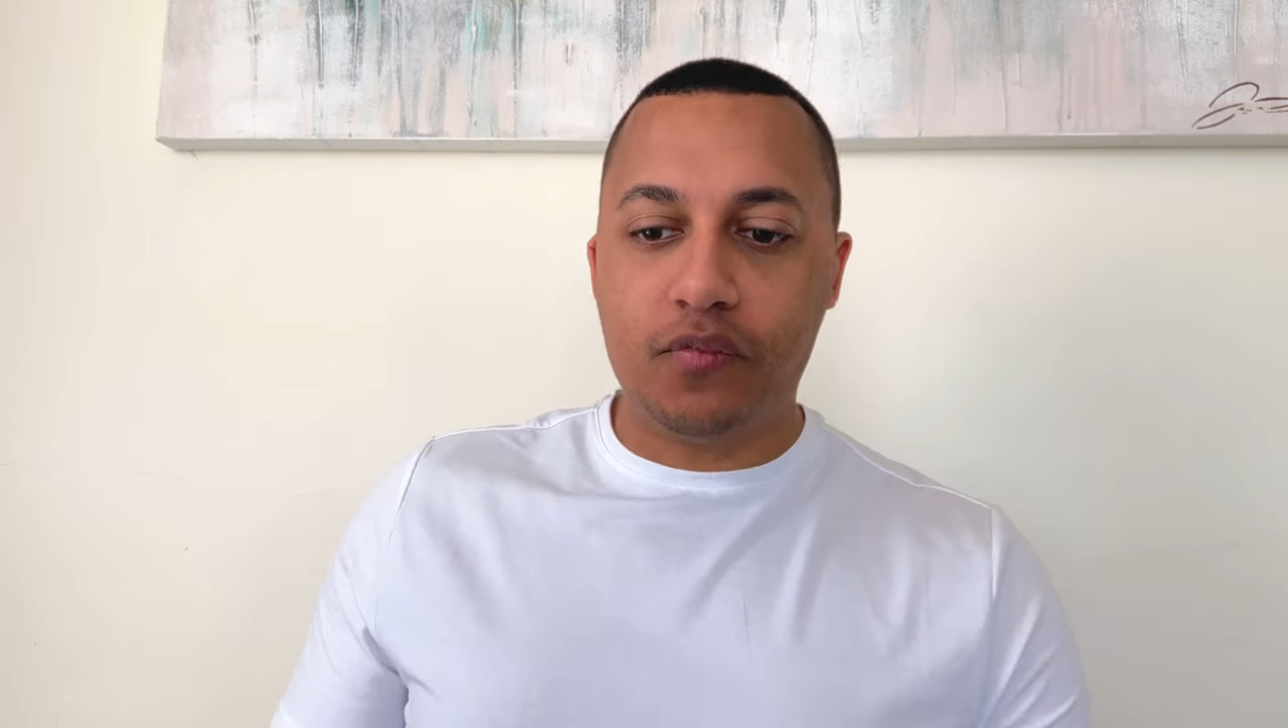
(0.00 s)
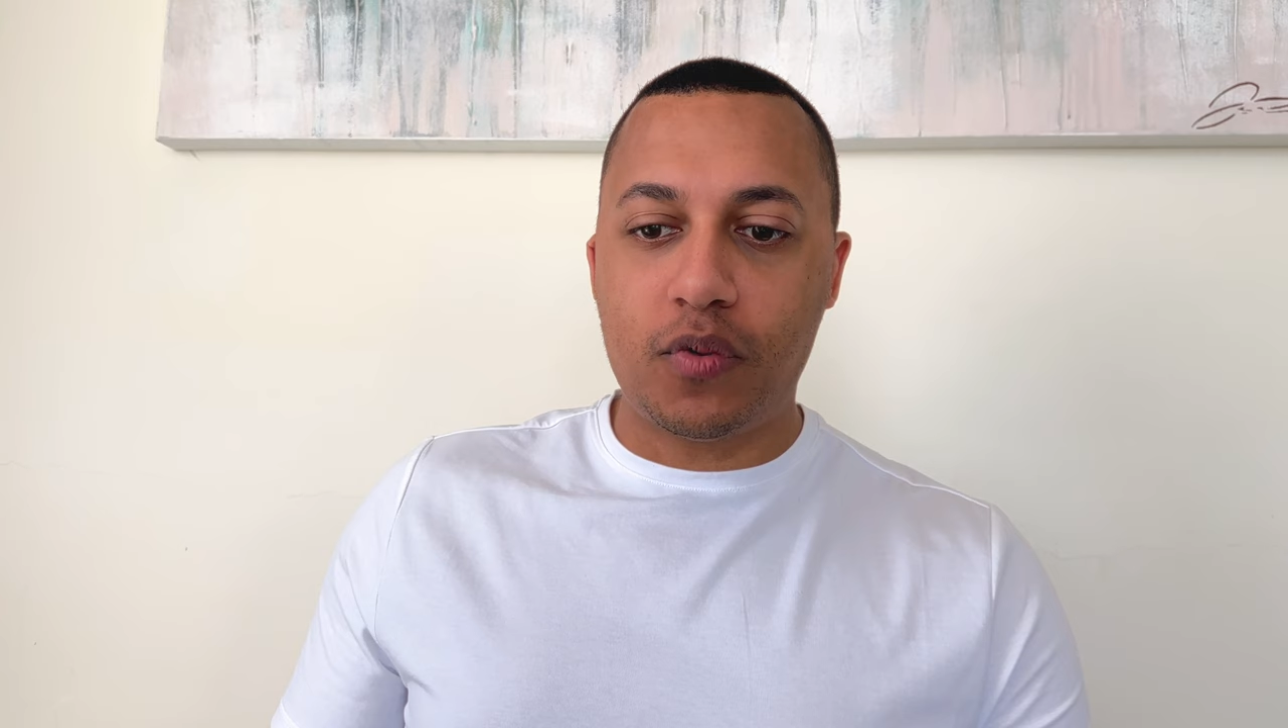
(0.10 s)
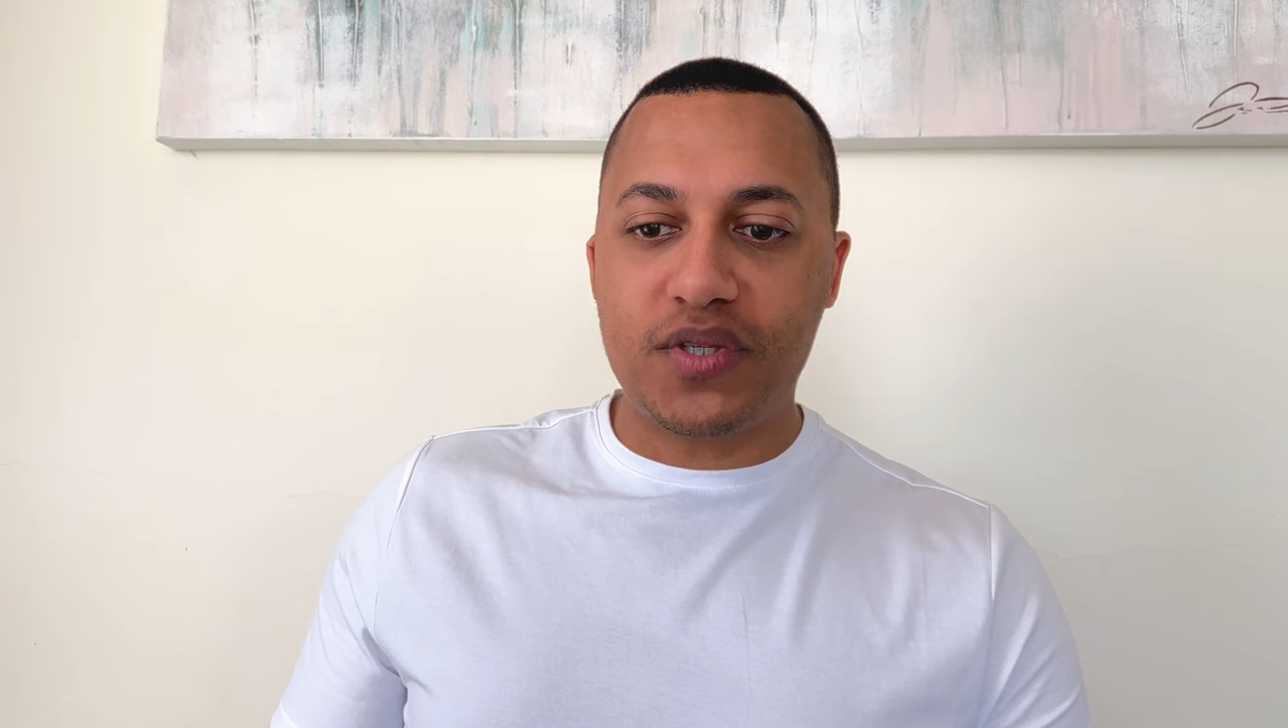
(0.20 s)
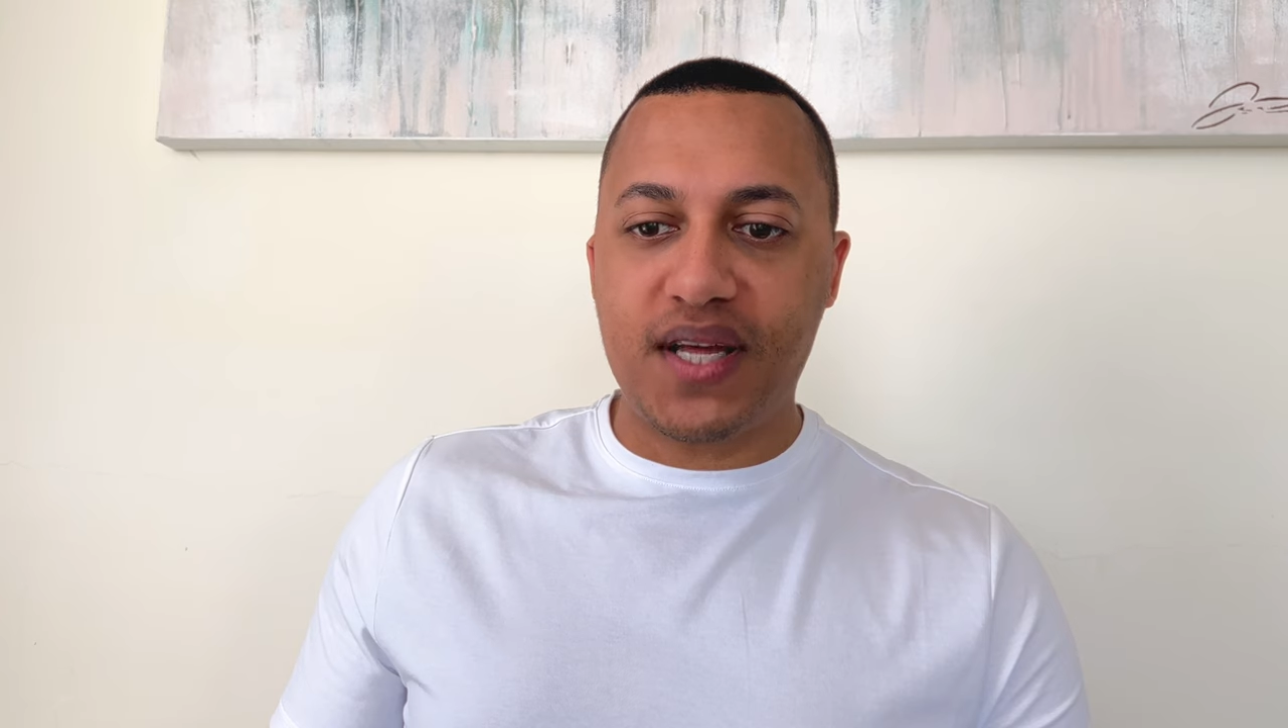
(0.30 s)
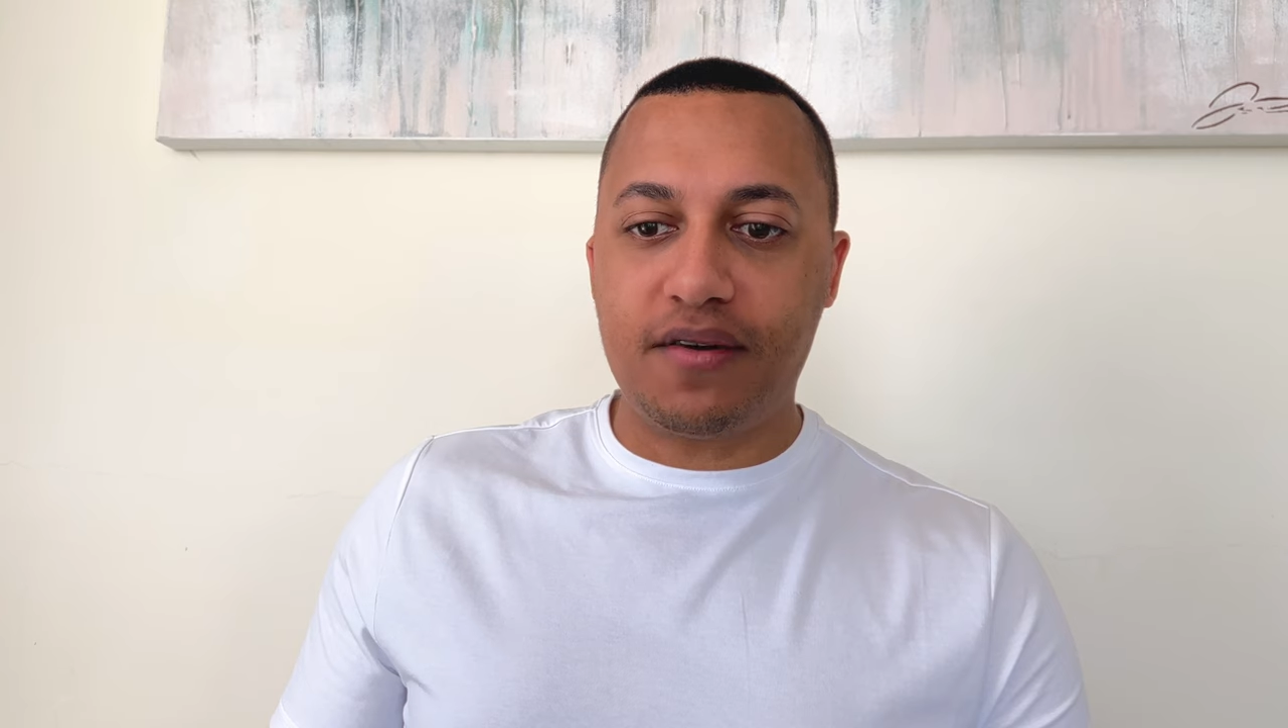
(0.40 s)
What
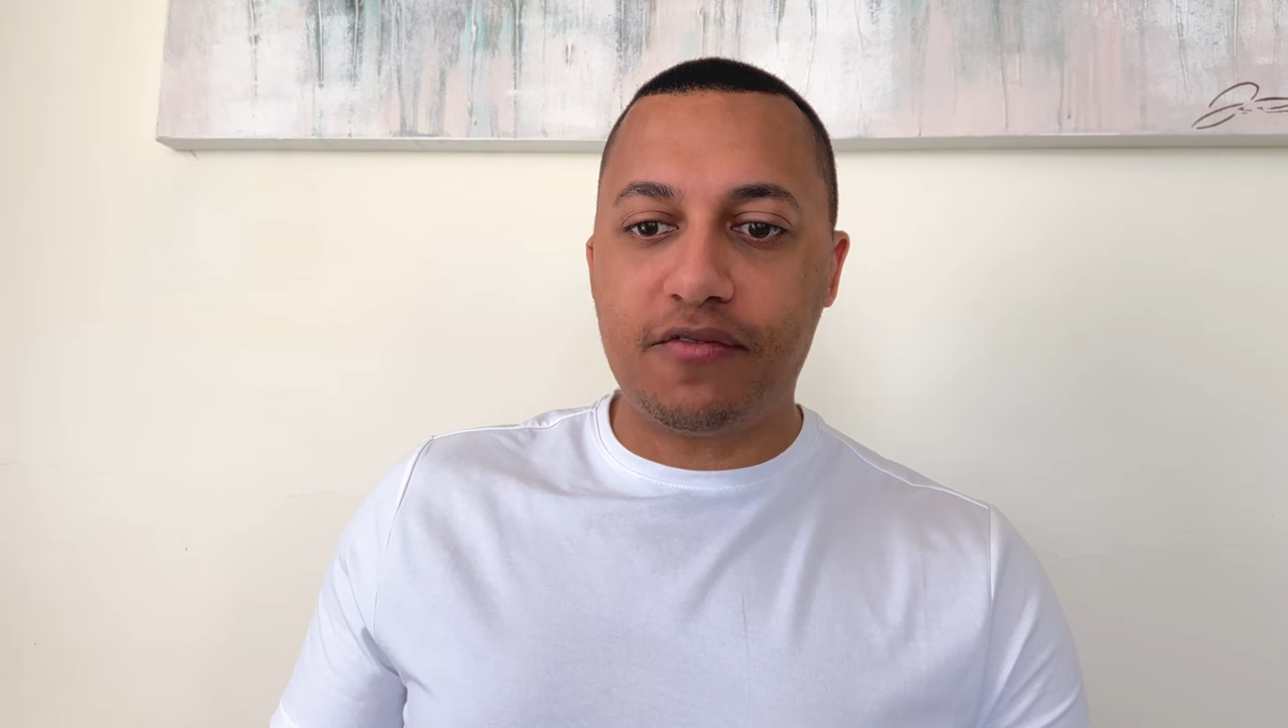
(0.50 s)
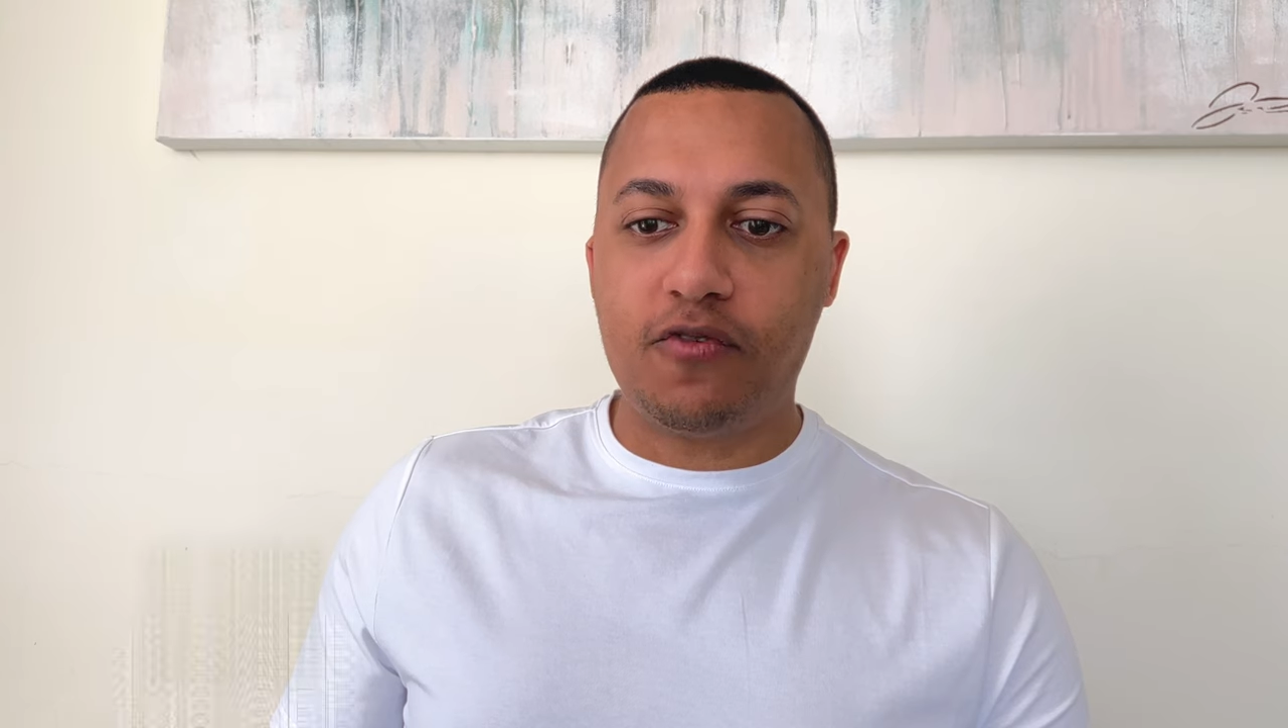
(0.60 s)
was that?